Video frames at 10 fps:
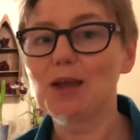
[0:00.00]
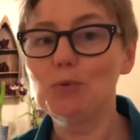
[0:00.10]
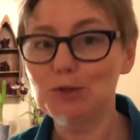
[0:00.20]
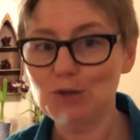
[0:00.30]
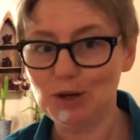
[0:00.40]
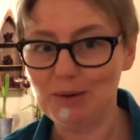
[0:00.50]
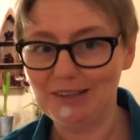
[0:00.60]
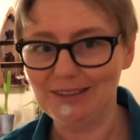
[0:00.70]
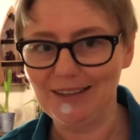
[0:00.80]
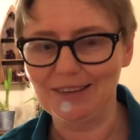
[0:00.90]
We'll talk
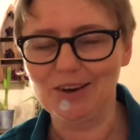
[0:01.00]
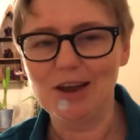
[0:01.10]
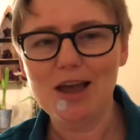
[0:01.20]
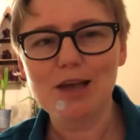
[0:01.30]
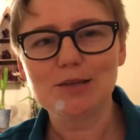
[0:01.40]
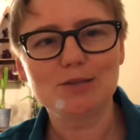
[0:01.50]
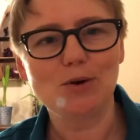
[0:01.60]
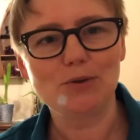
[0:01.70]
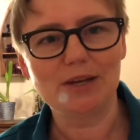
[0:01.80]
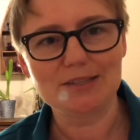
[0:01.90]
about it later.
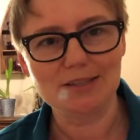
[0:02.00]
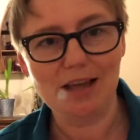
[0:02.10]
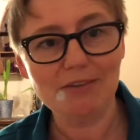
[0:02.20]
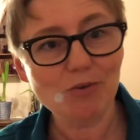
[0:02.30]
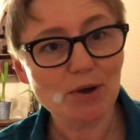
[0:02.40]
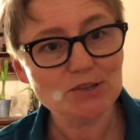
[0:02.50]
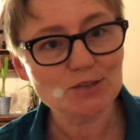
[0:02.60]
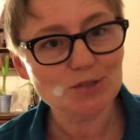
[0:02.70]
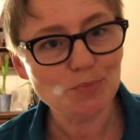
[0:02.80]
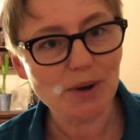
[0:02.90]
So that's a lot of
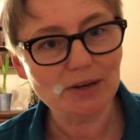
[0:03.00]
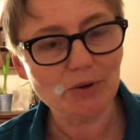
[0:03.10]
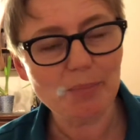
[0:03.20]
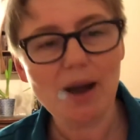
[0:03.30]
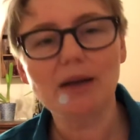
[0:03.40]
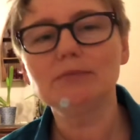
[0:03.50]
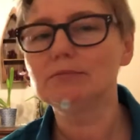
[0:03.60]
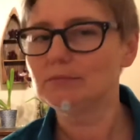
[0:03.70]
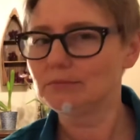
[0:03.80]
questions to ponder upon.